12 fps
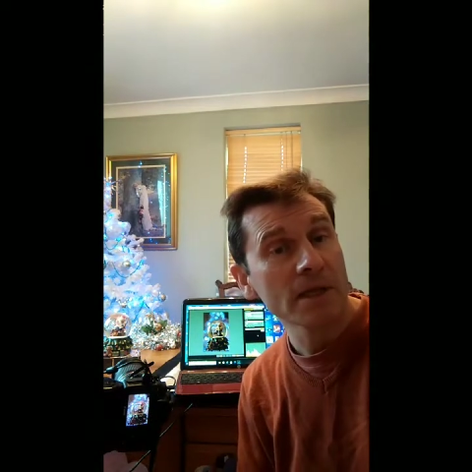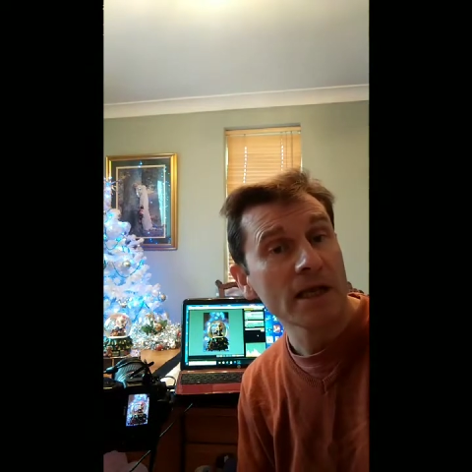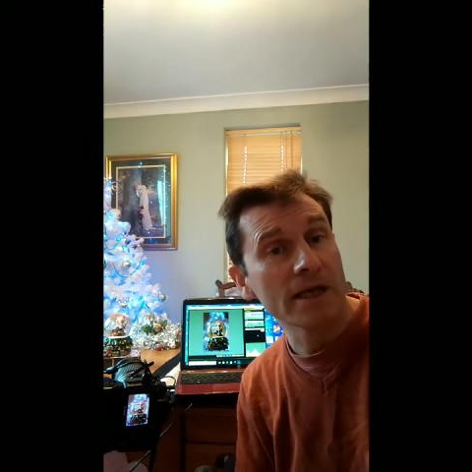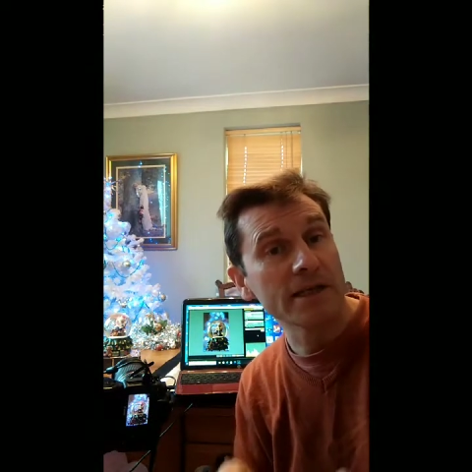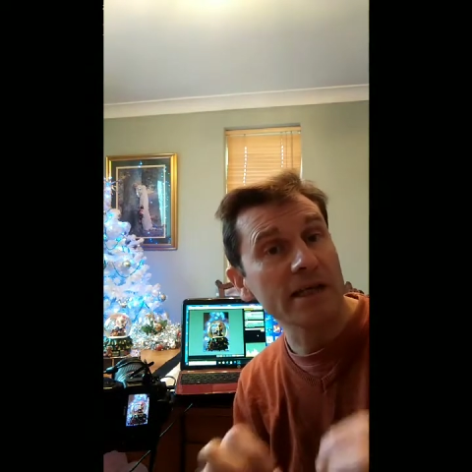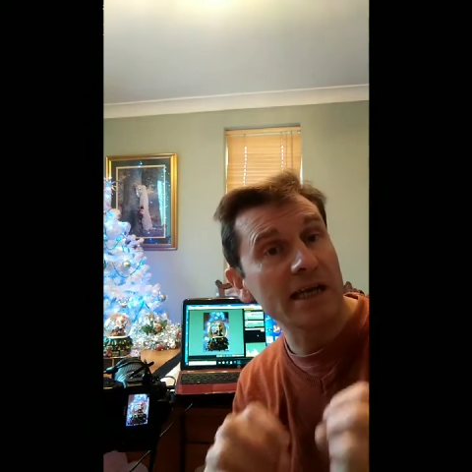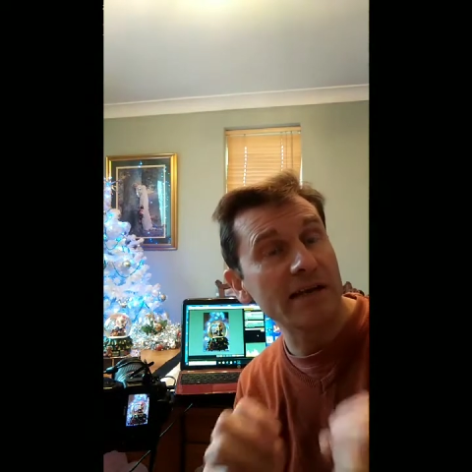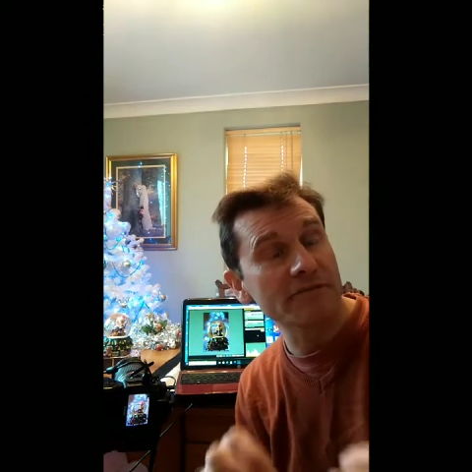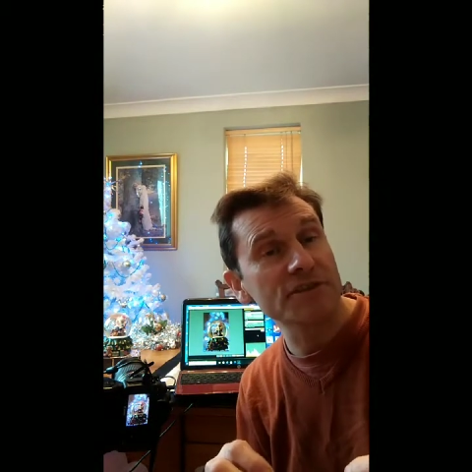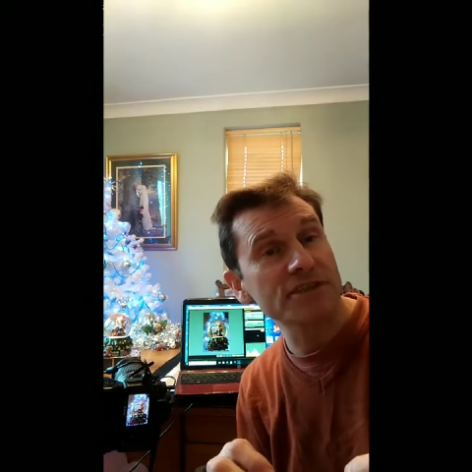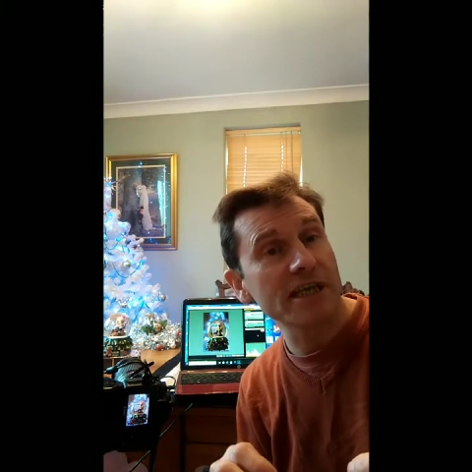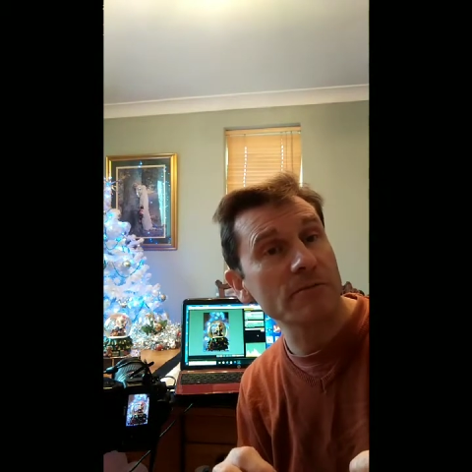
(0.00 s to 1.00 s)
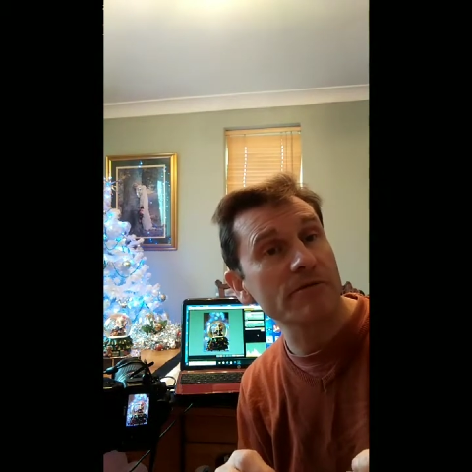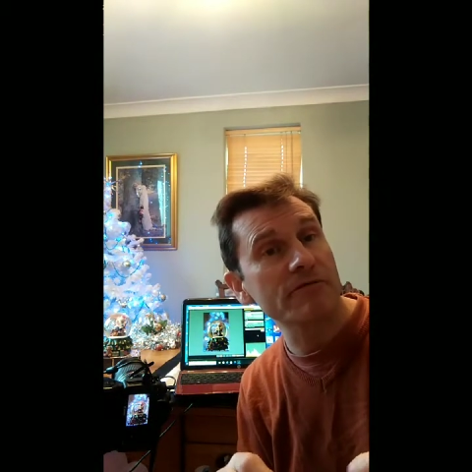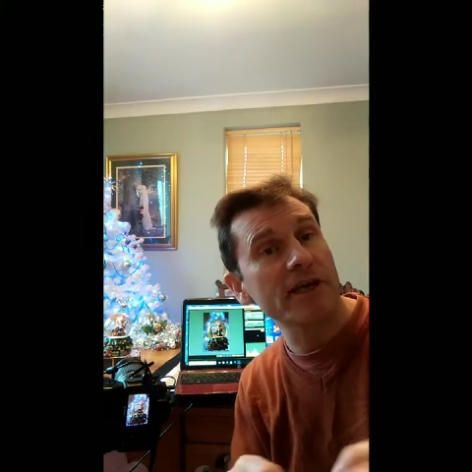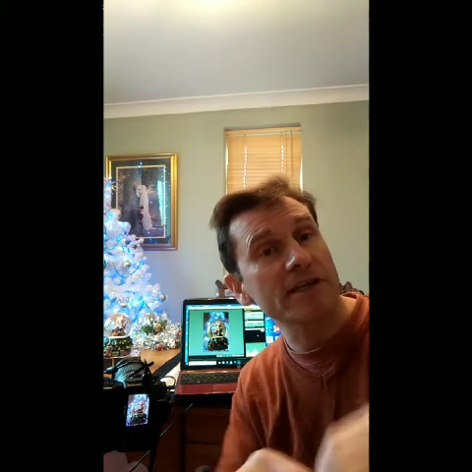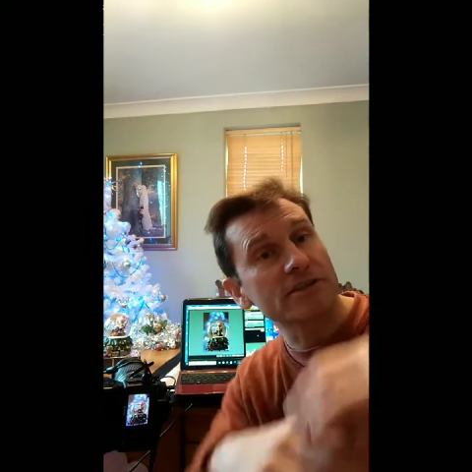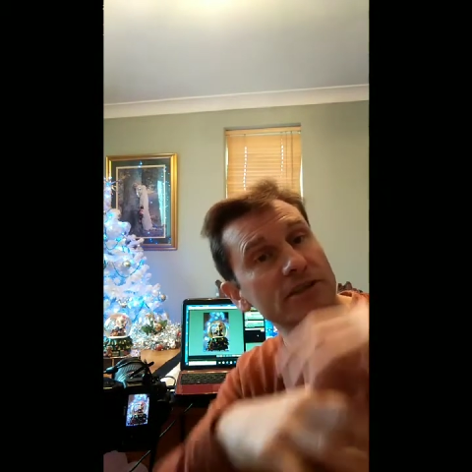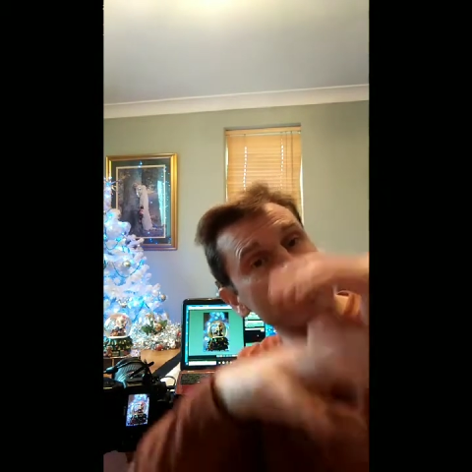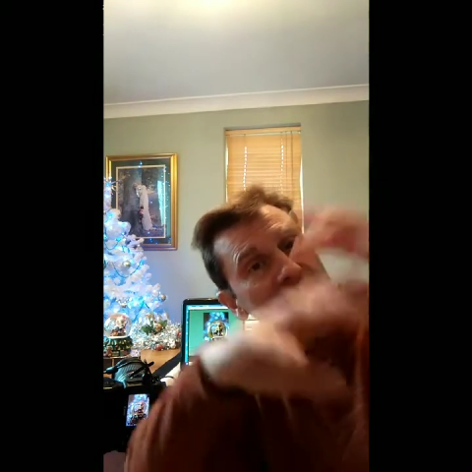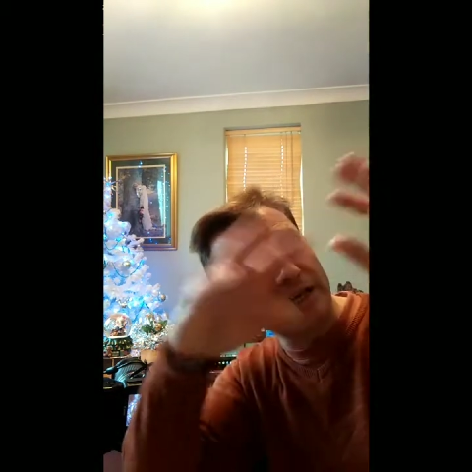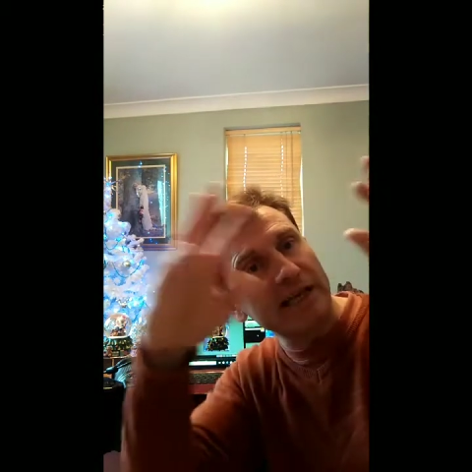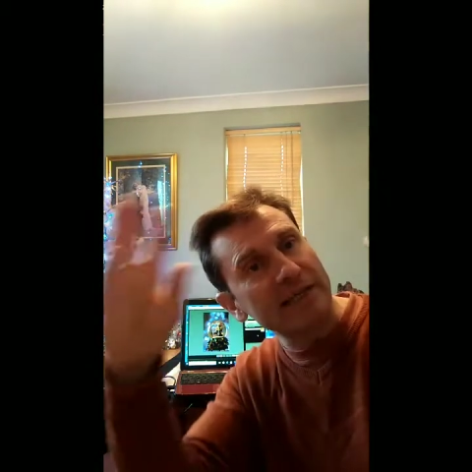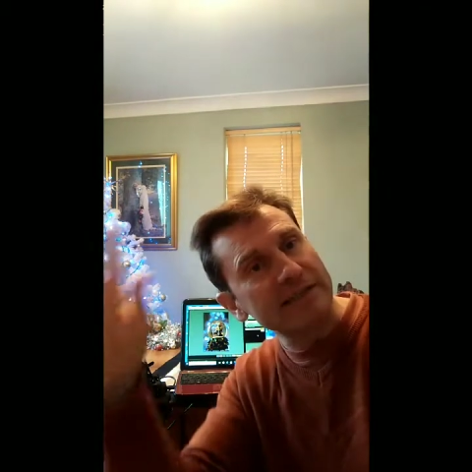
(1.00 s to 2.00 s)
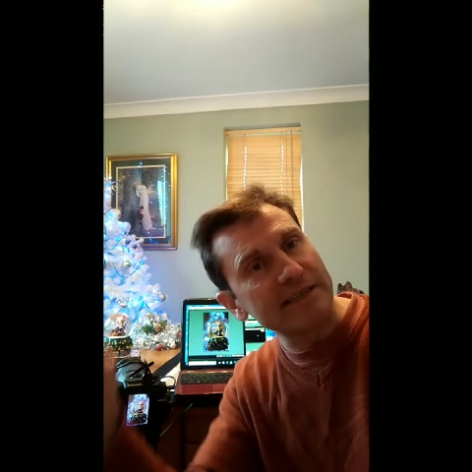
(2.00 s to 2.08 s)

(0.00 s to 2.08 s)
and it have the same effect, so you get that